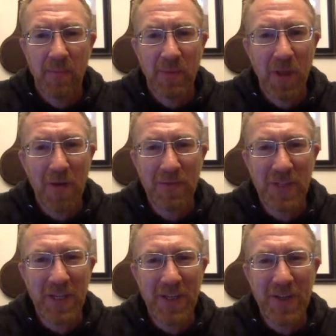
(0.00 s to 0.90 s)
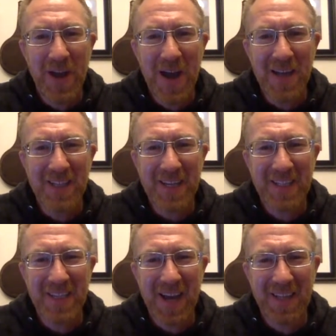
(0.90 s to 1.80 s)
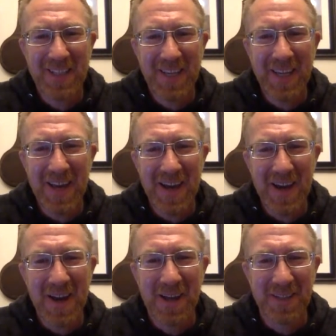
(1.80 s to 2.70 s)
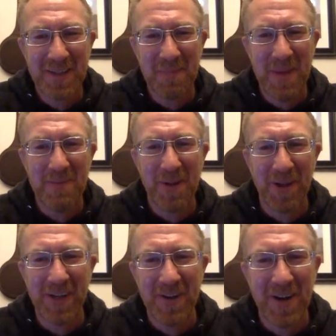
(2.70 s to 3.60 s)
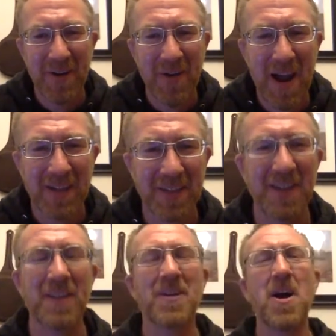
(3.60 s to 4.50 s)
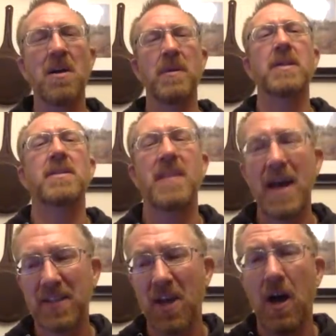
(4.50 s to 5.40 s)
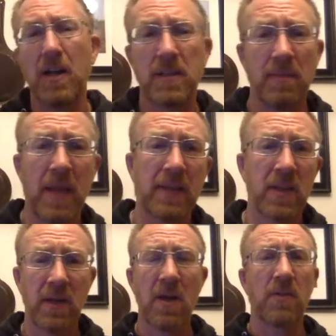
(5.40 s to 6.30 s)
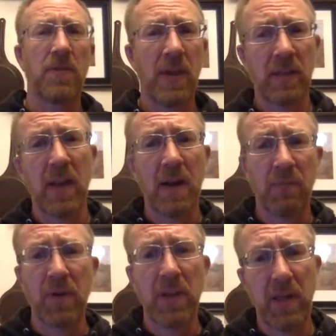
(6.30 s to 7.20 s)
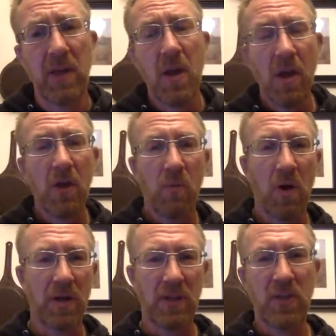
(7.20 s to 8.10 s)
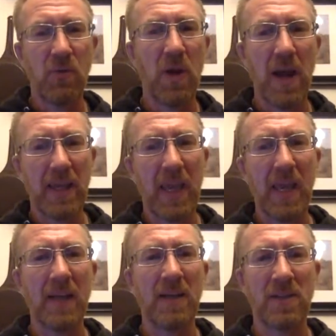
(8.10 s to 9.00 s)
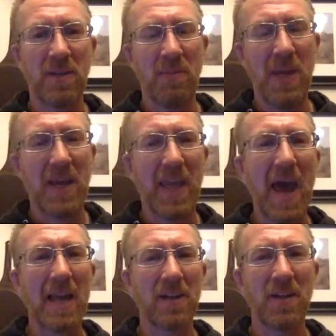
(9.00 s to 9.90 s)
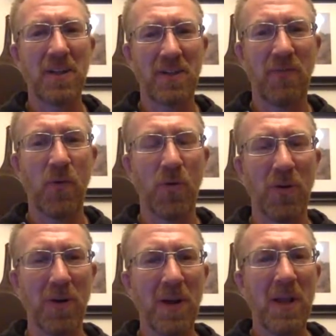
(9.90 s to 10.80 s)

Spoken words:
Love seeing you guys. I see some people on here interacting in the comments. That's awesome. That's another thing that I really want to do what I can, is to be a catalyst for